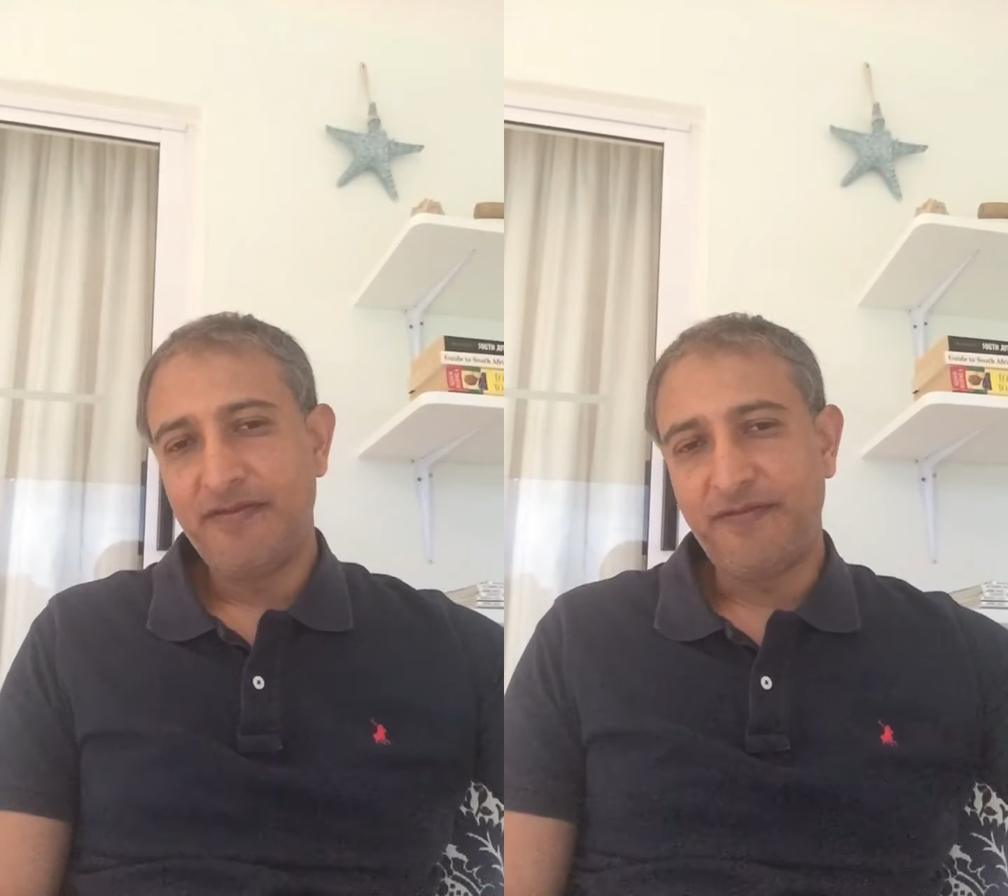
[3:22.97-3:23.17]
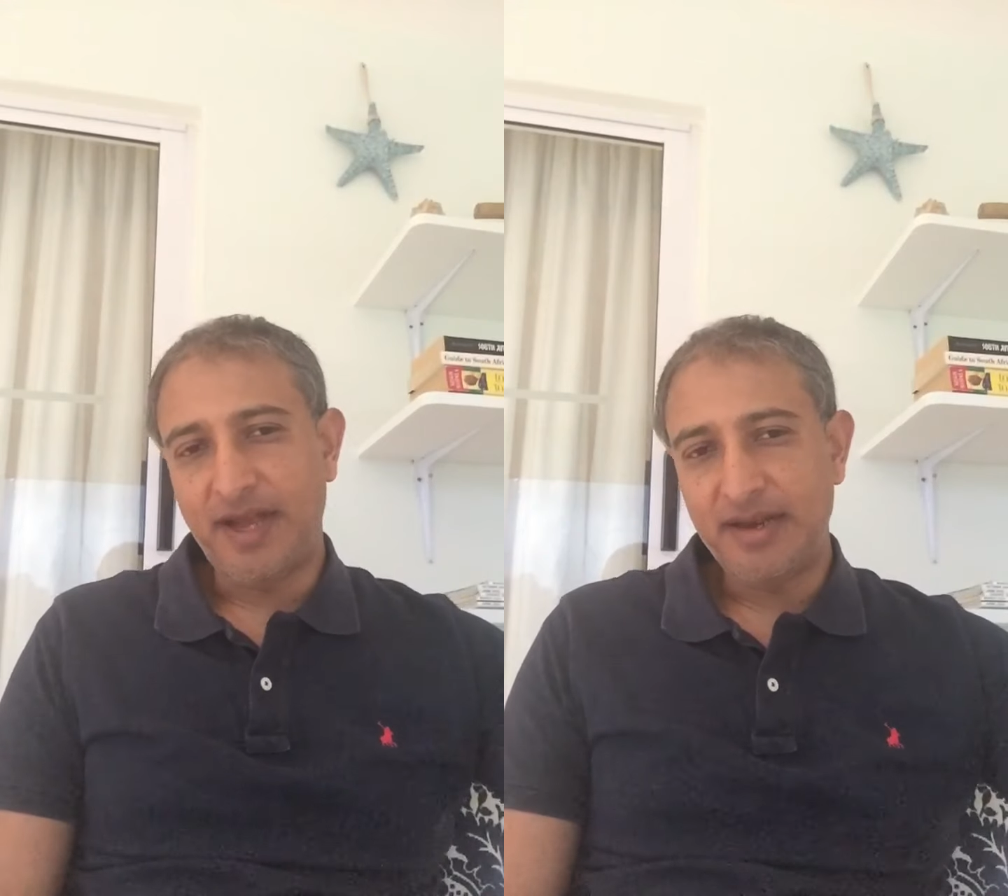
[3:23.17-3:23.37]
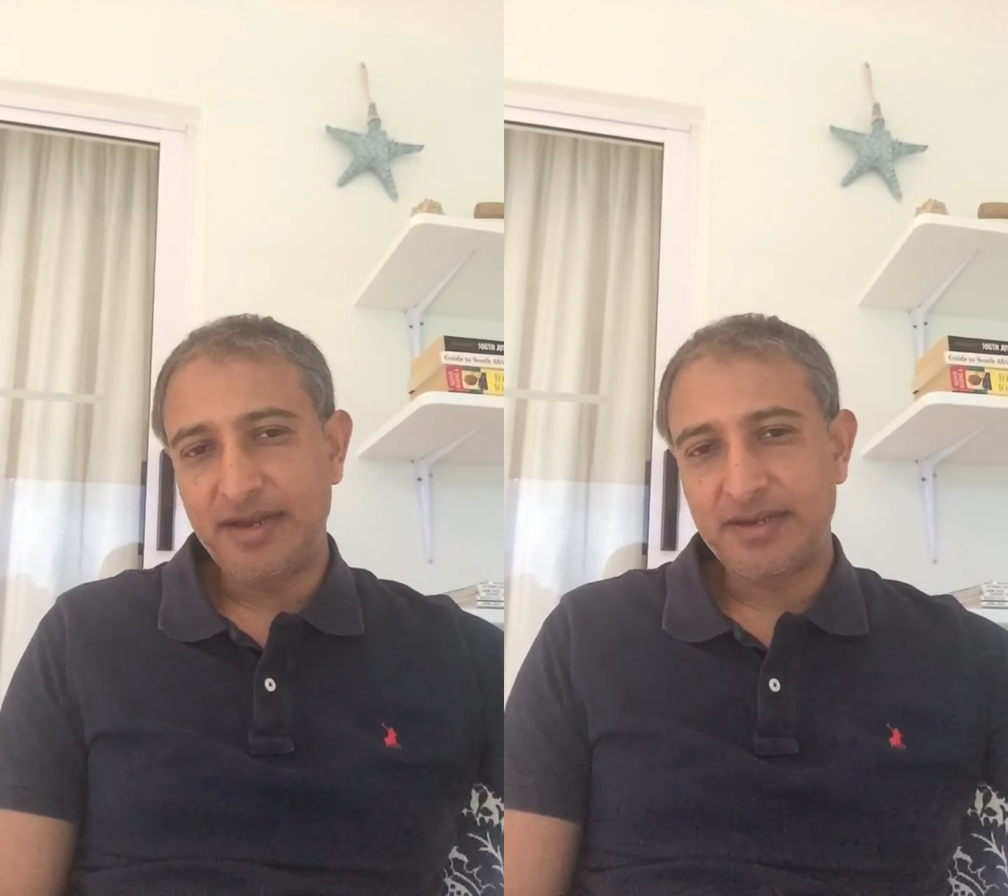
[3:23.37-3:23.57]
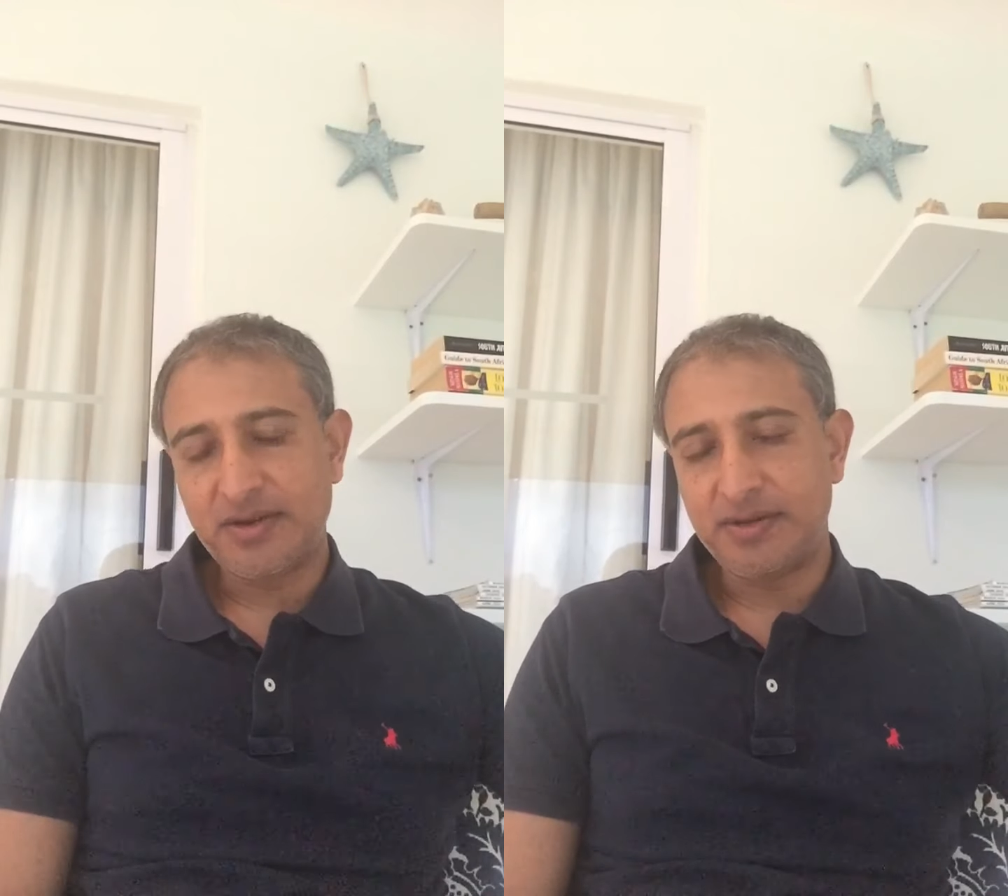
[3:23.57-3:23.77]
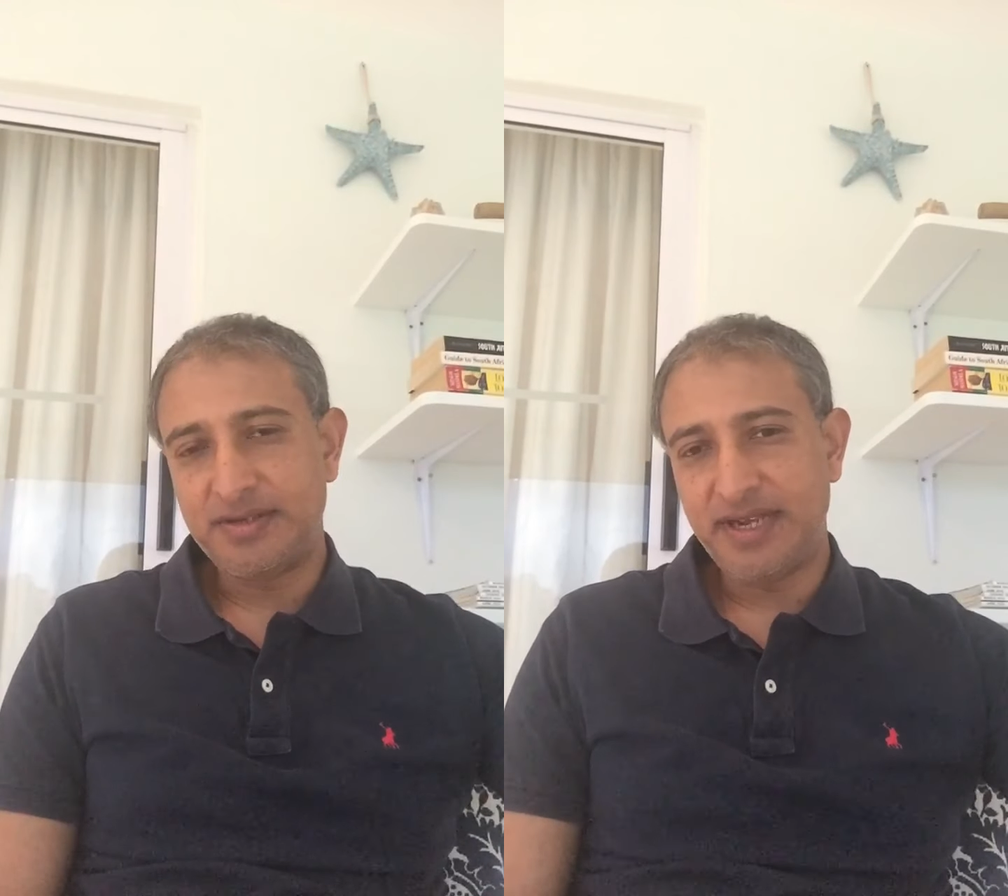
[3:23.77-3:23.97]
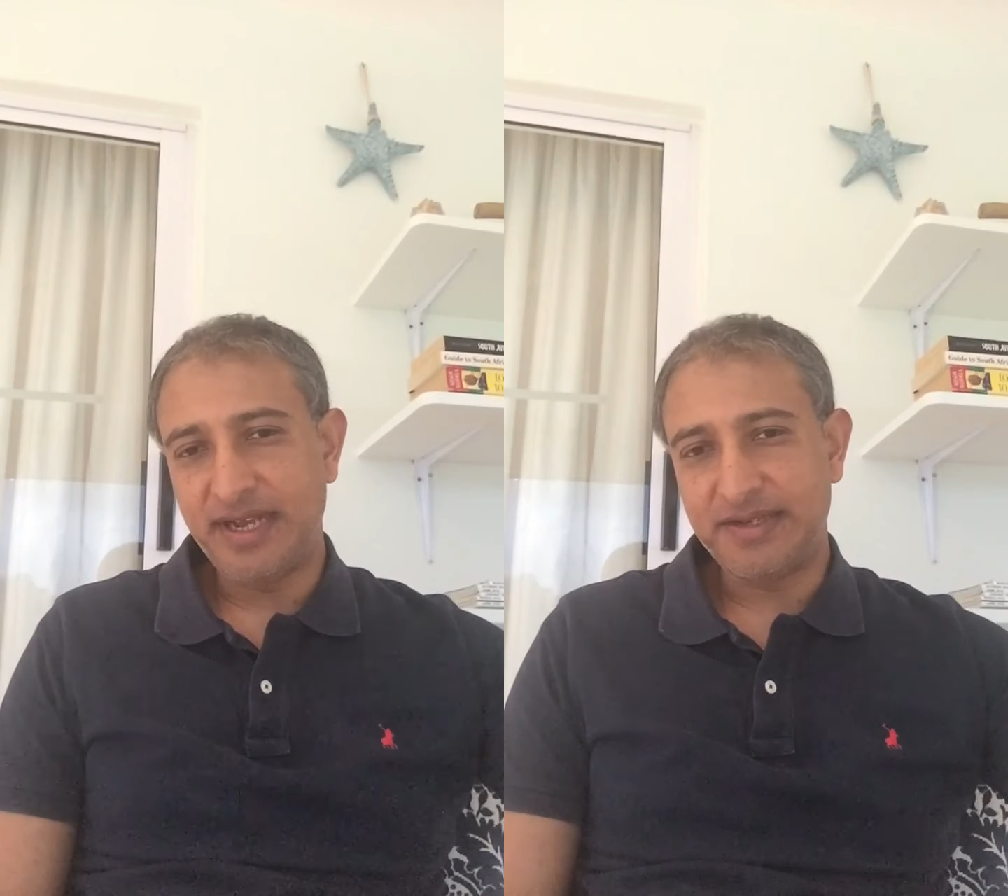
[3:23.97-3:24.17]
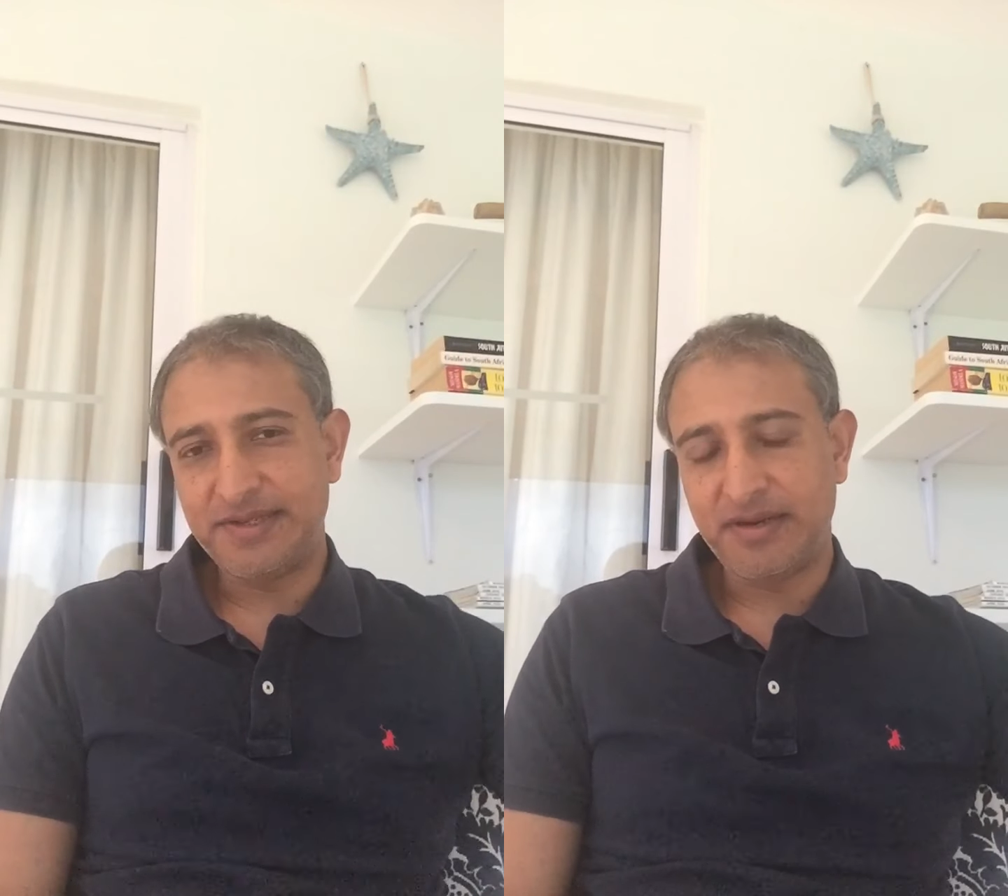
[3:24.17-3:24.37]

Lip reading: violent contexts